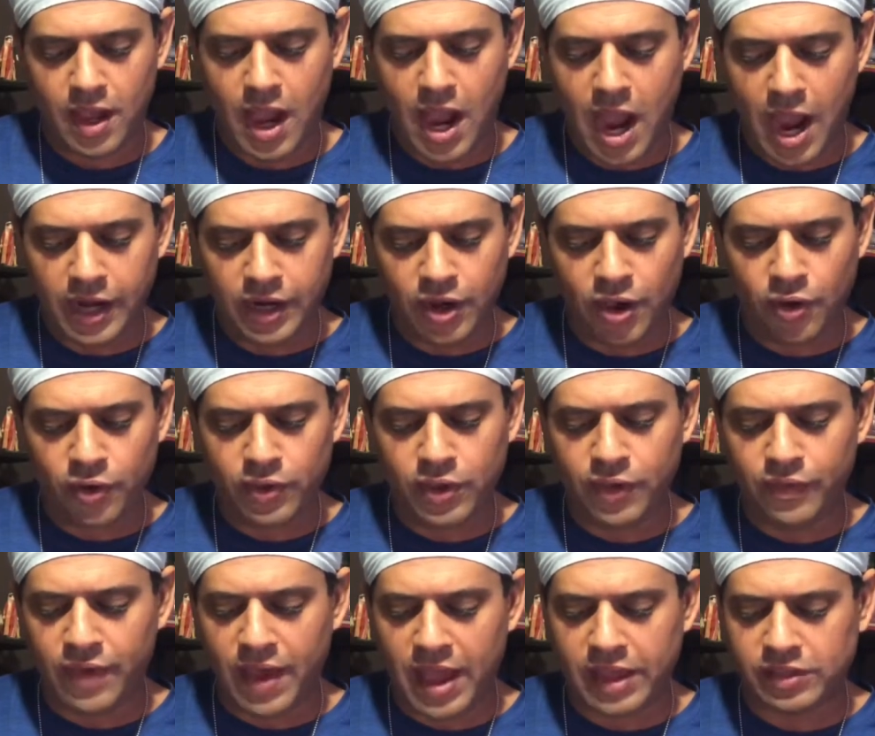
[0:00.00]
I know
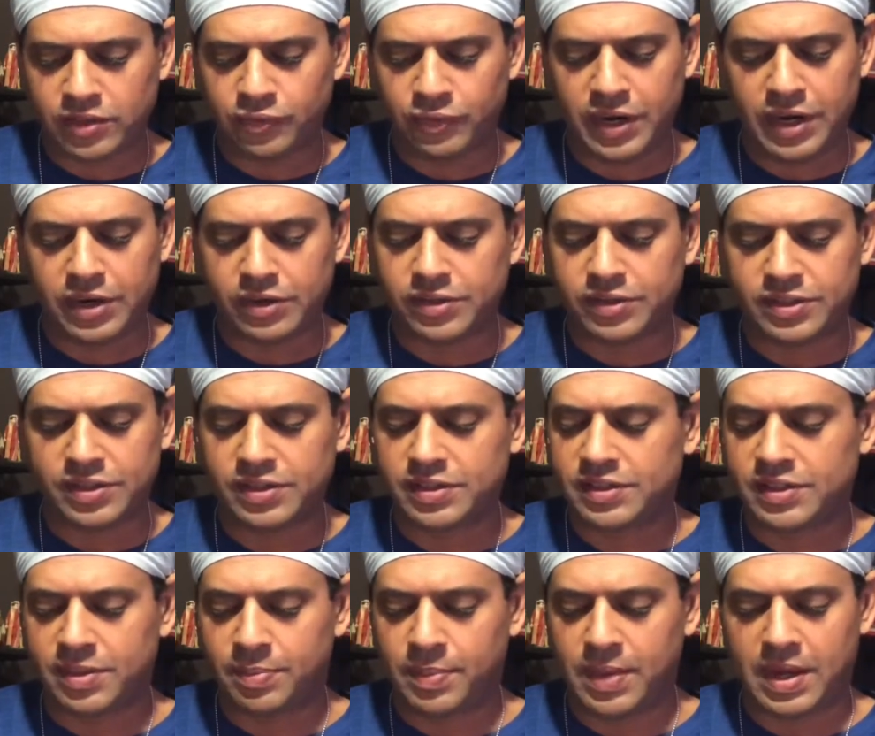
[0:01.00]
you've asked readers to
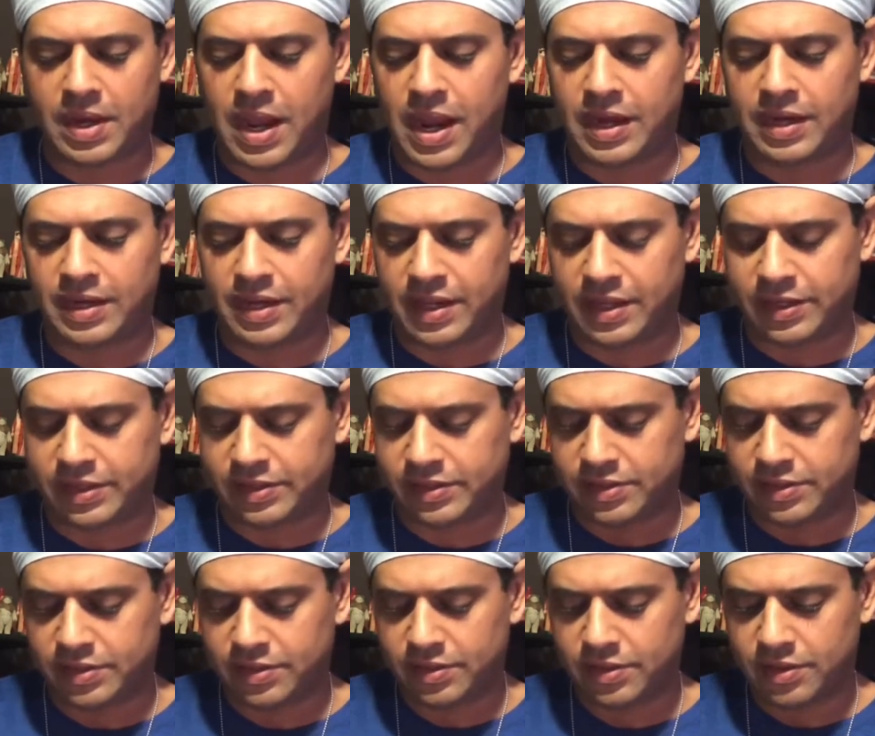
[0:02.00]
submit
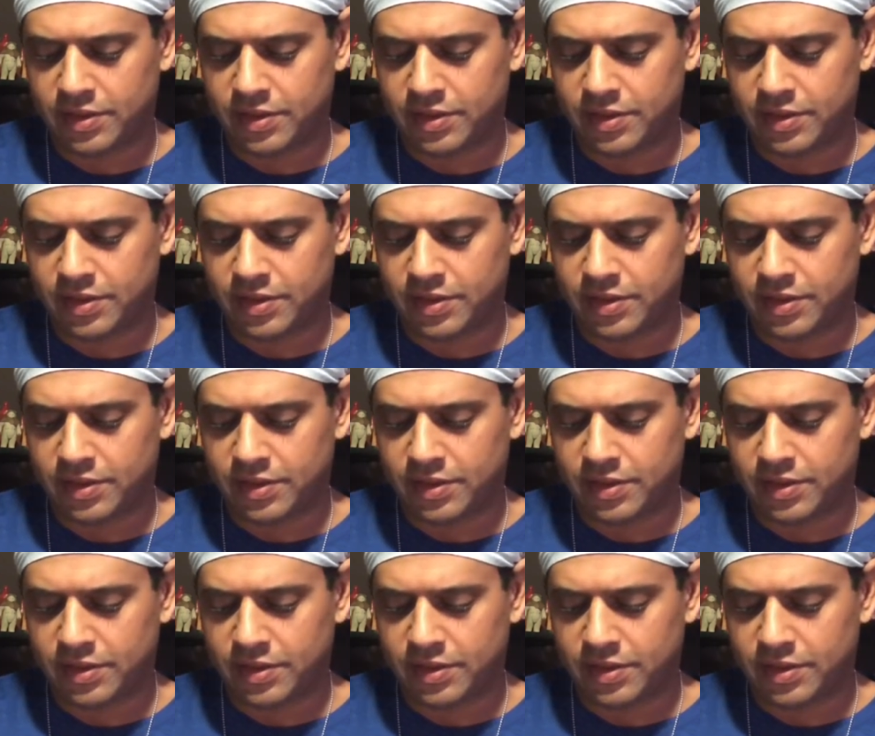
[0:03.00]
ideas.